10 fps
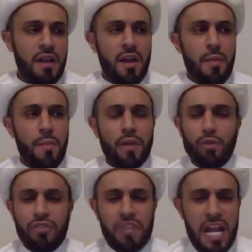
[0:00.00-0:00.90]
Banu
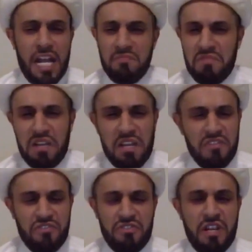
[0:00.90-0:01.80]
Taym
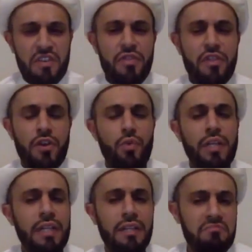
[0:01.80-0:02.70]
they're
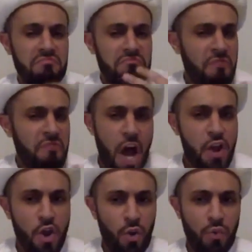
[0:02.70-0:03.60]
really
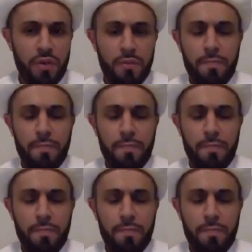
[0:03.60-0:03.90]
unknown